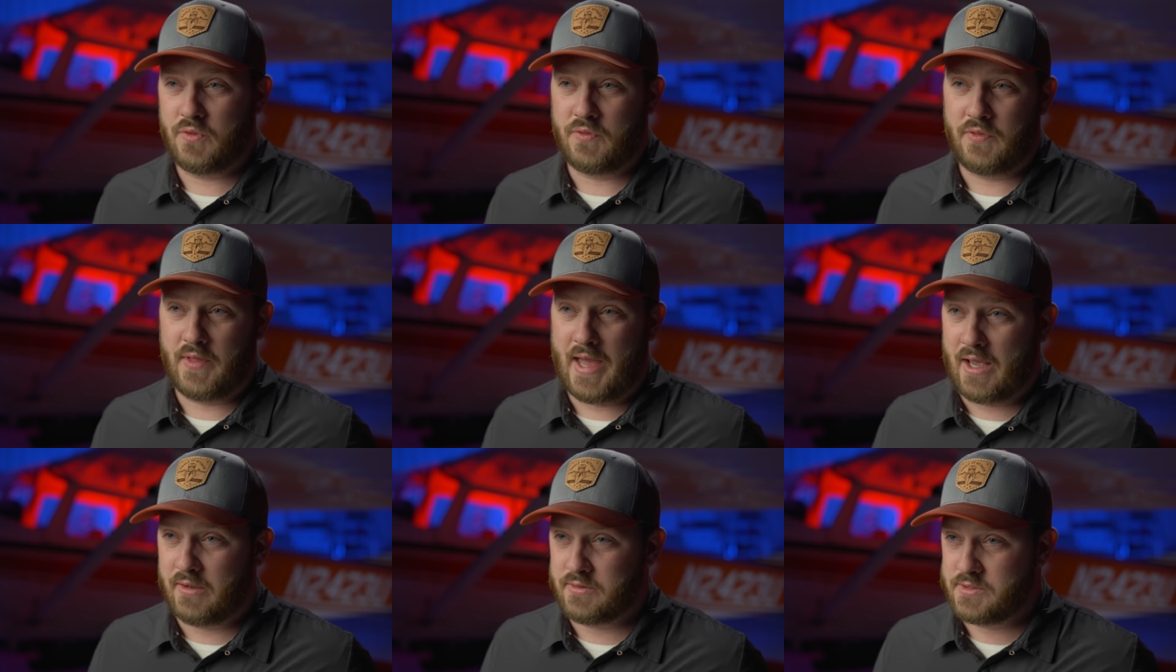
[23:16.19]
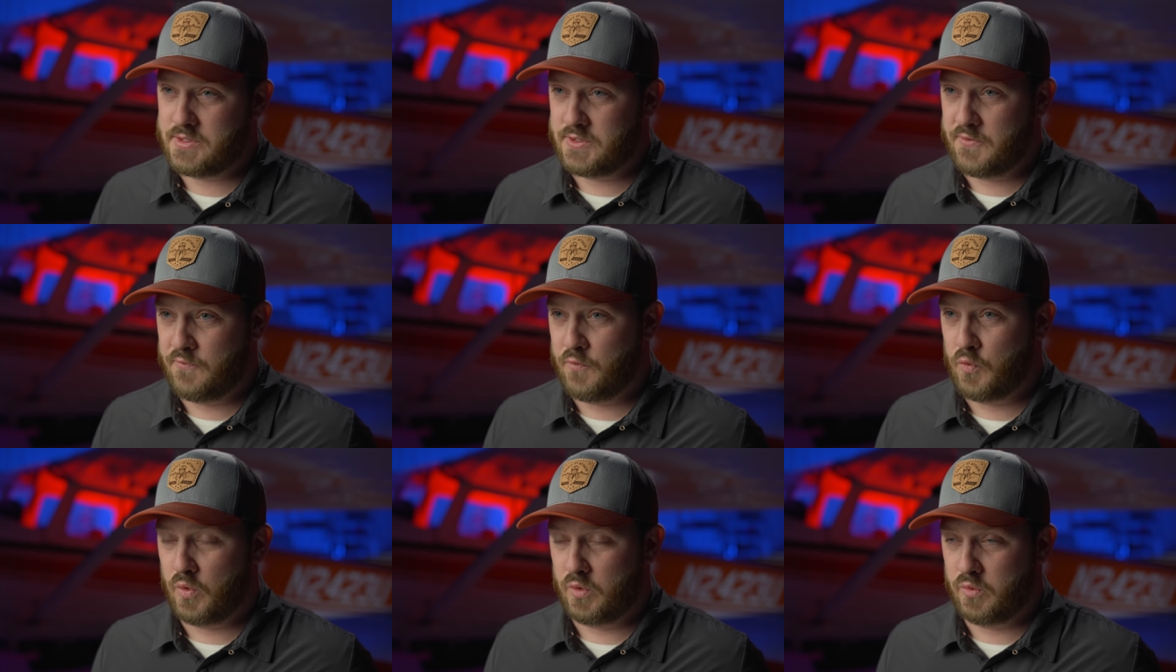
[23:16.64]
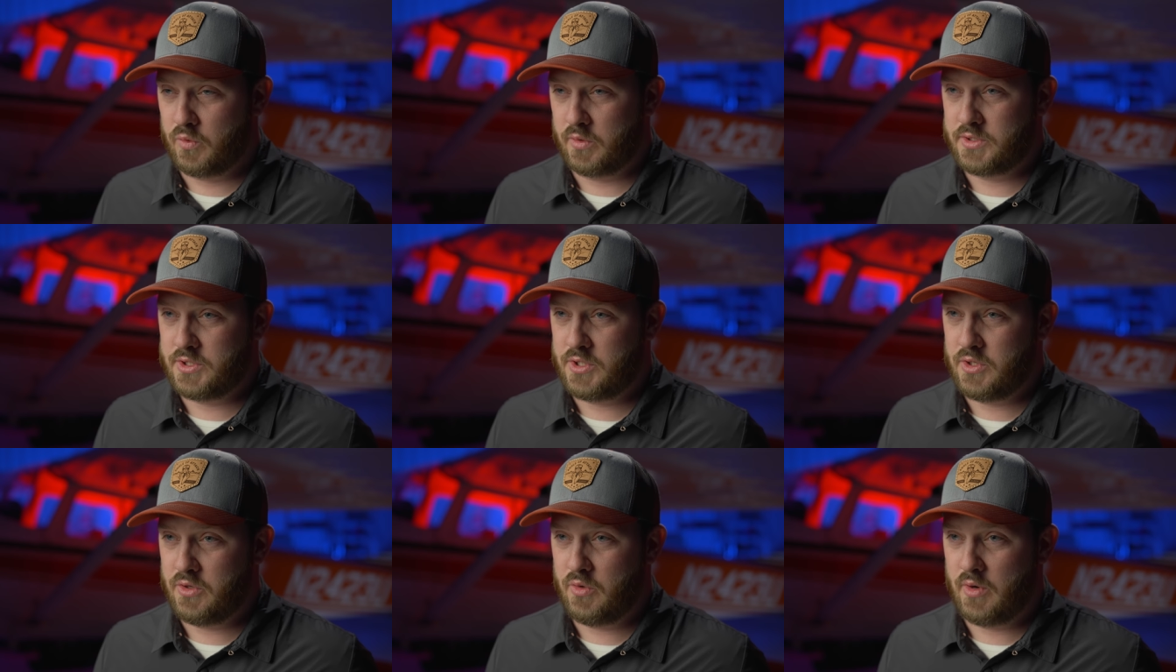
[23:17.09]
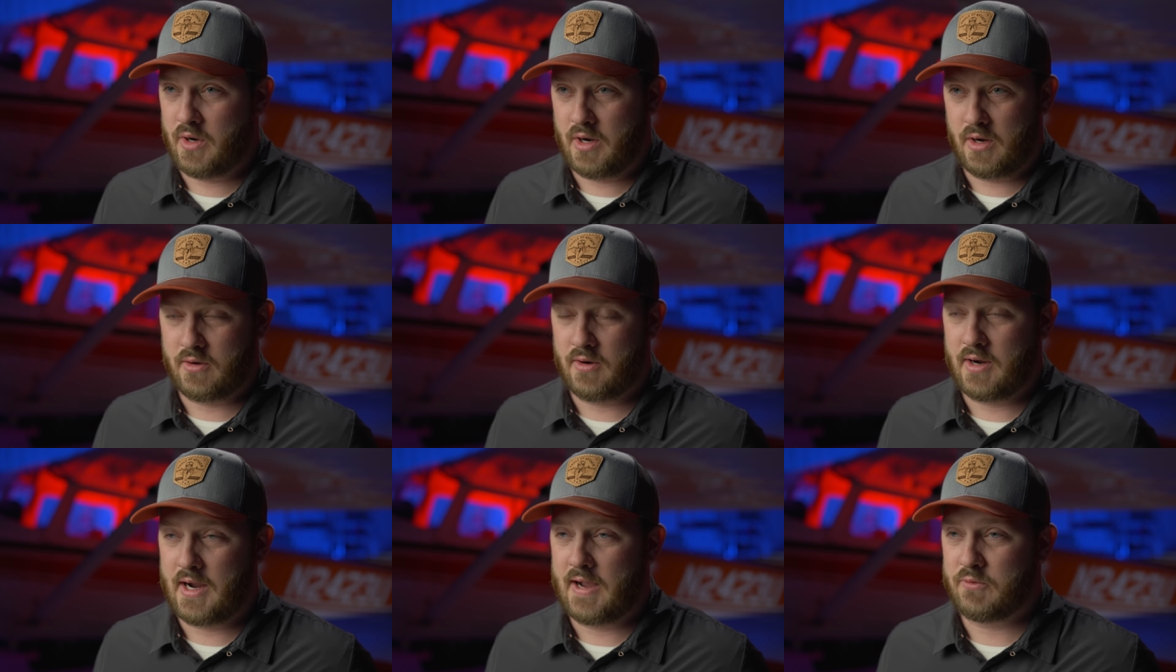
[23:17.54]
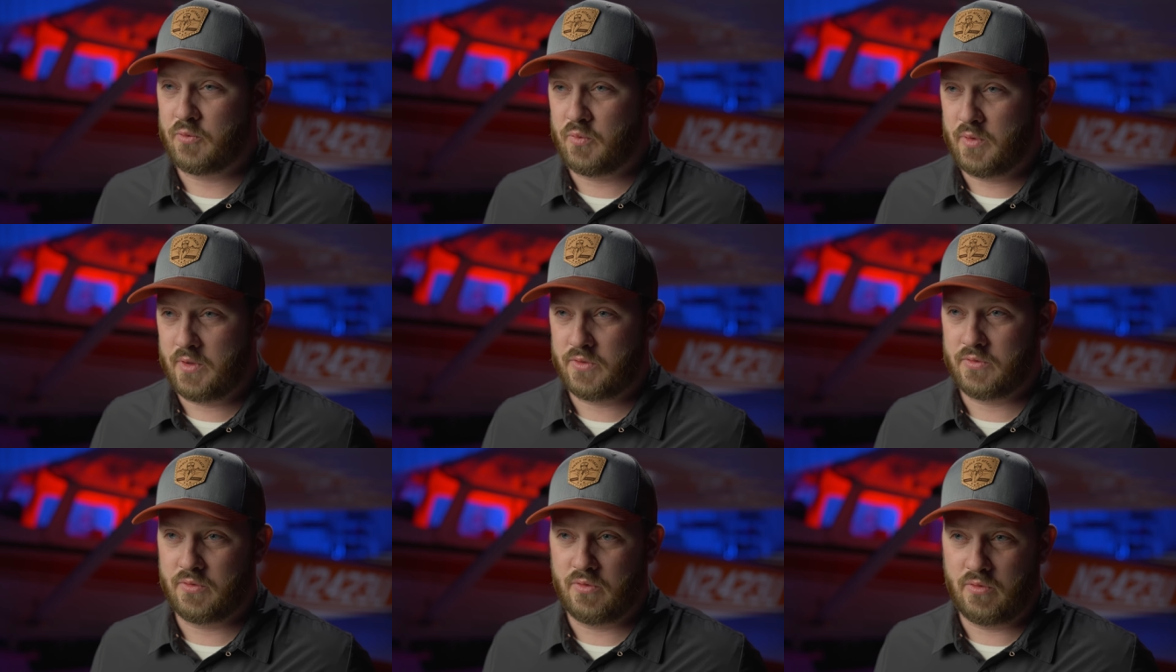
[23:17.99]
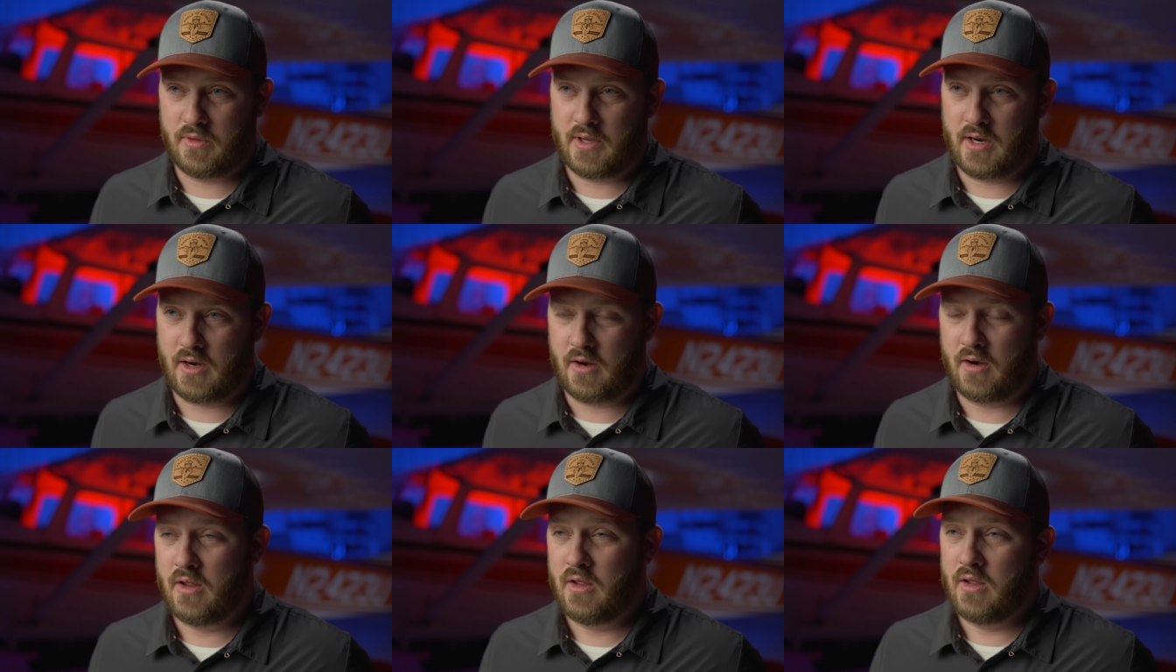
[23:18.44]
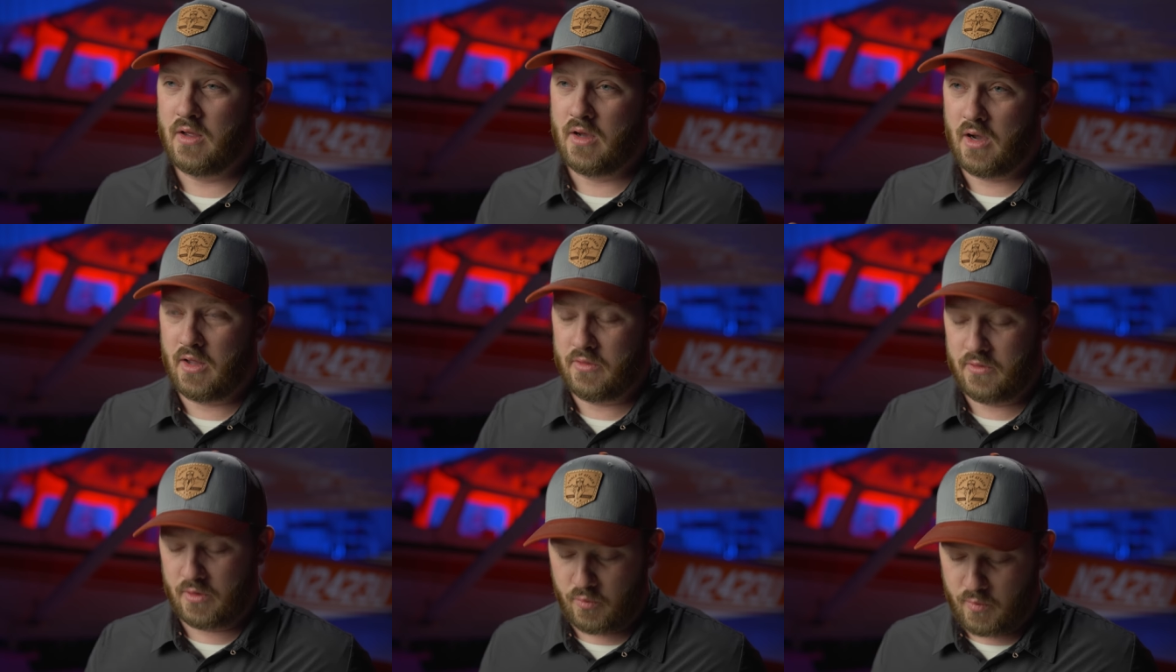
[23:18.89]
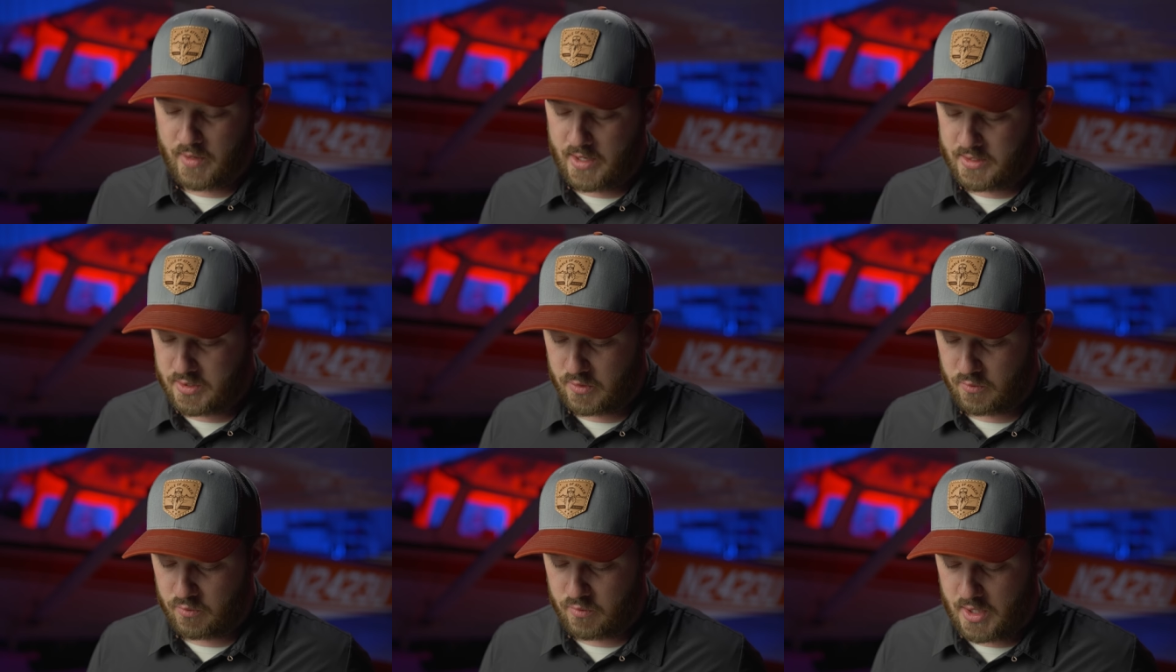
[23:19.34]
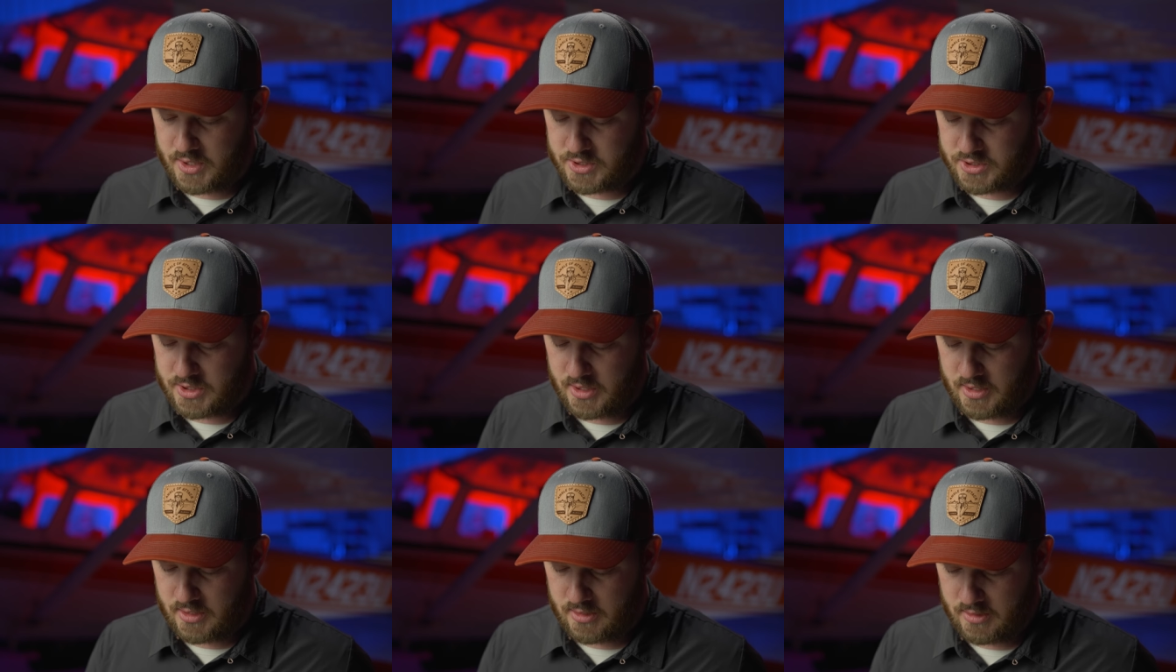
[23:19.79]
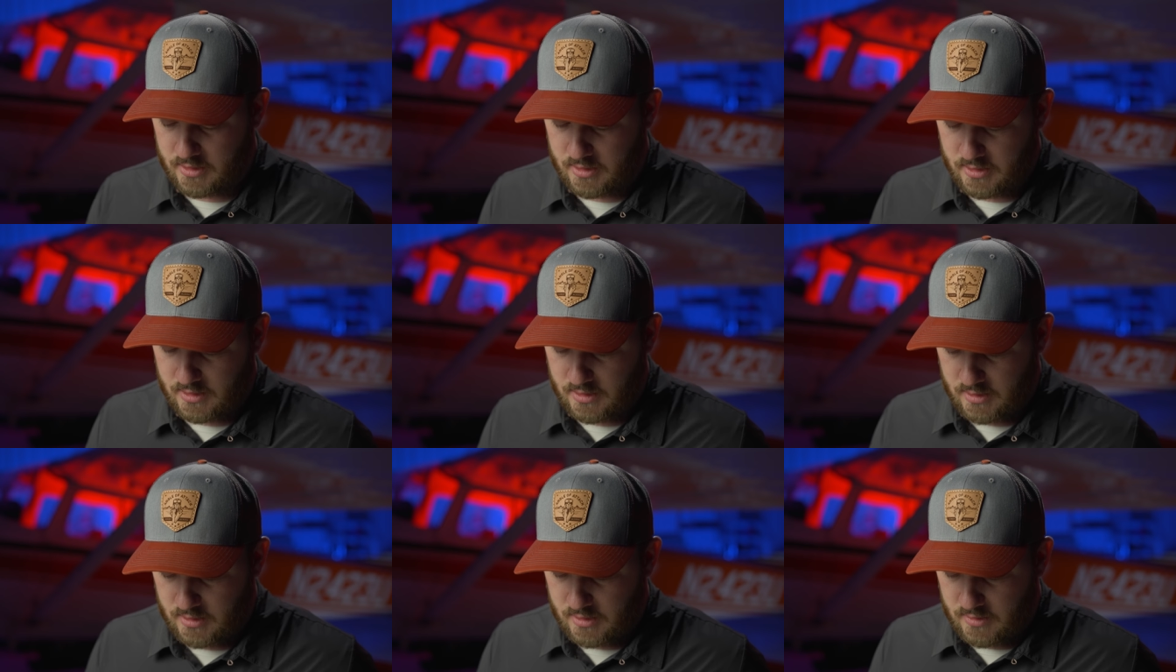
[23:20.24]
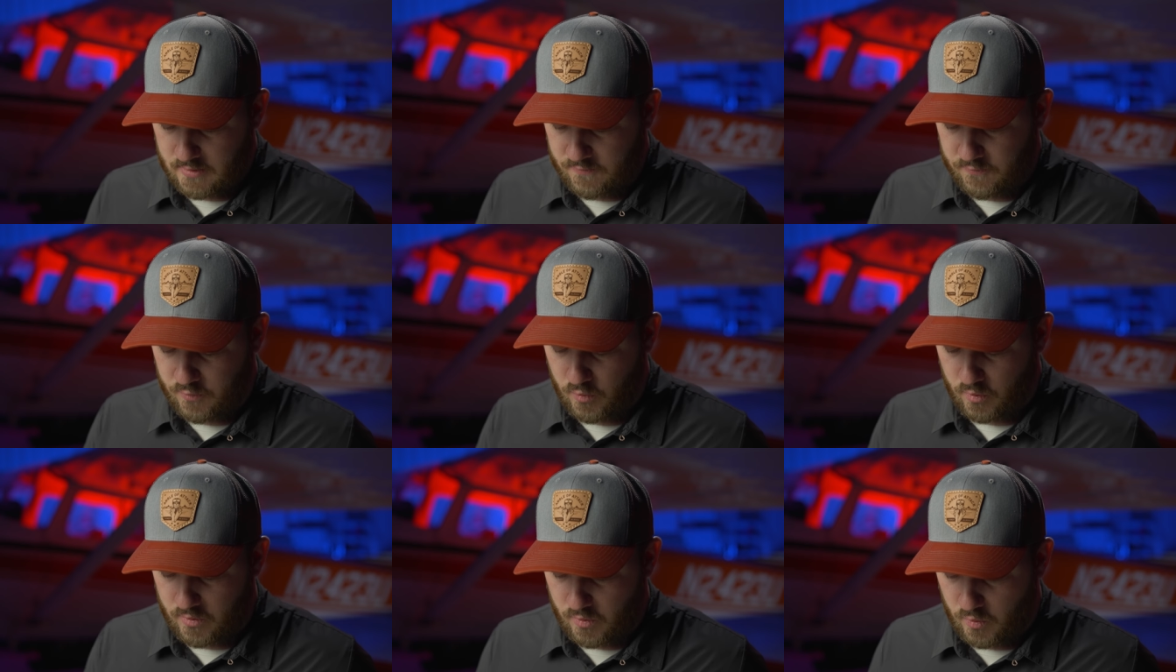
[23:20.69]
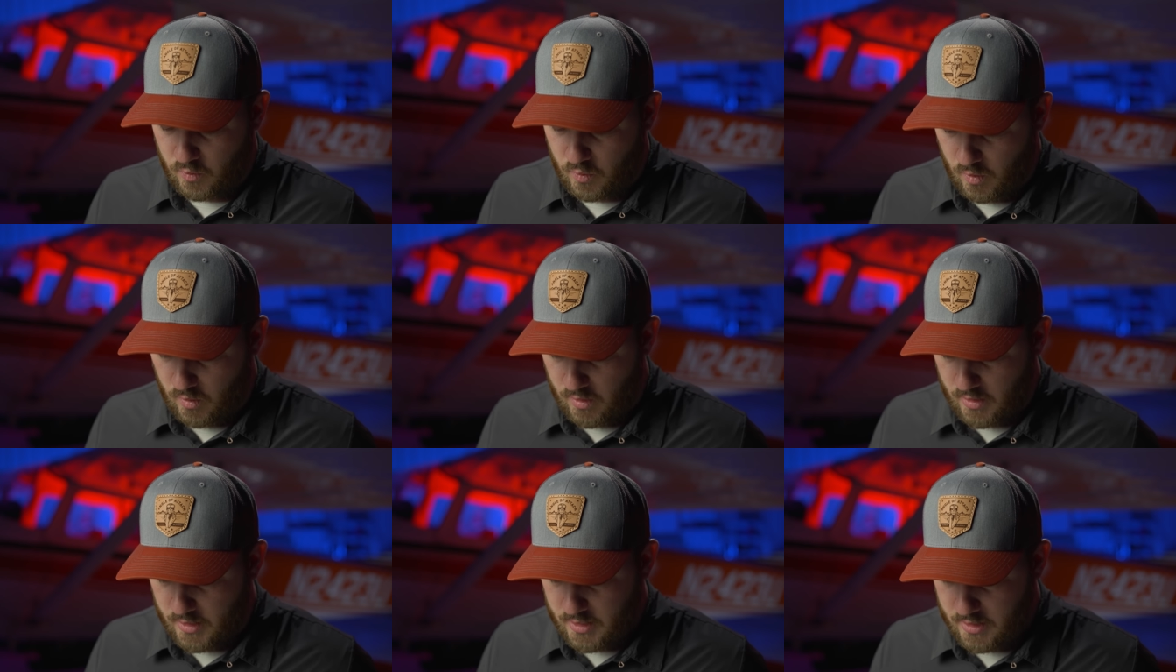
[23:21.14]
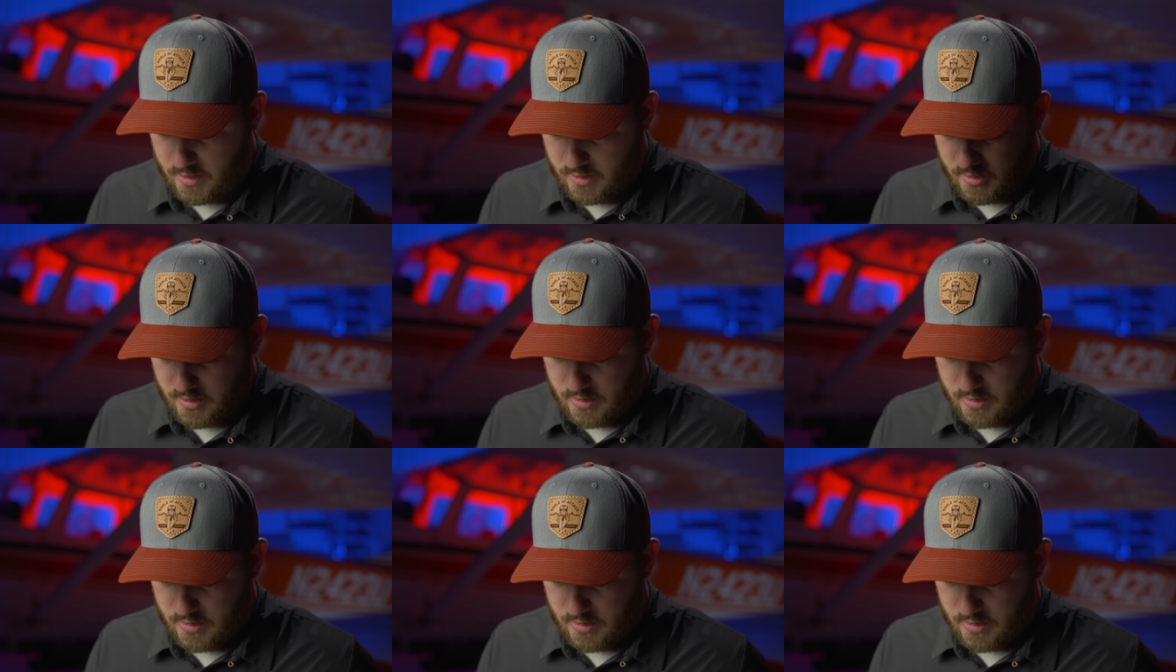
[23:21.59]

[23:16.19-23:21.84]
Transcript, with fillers: Thousands of World War II aircraft went through there on their way to Russia for the war.